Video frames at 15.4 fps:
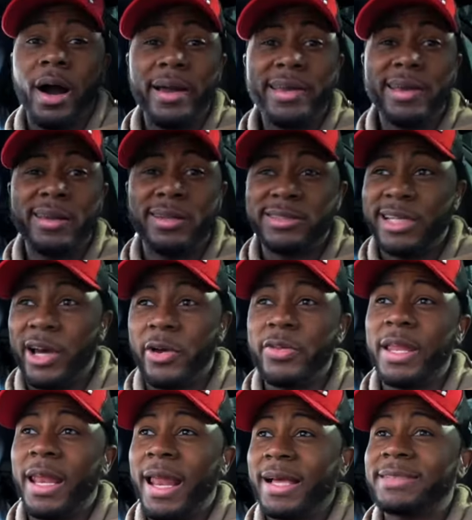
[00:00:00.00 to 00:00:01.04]
I cannot tell you
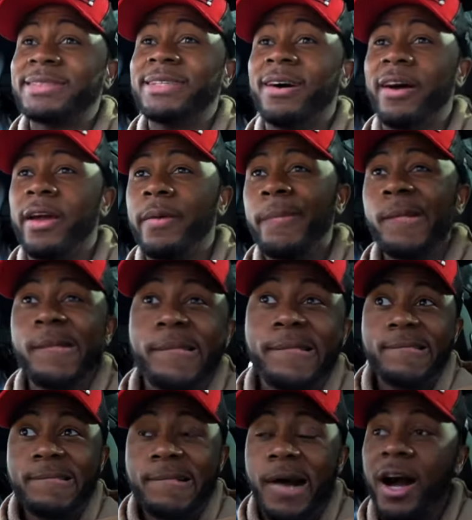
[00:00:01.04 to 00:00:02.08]
the last time
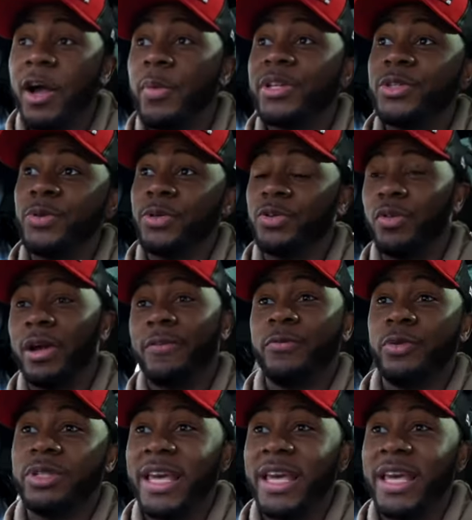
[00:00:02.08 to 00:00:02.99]
I went to a drive-through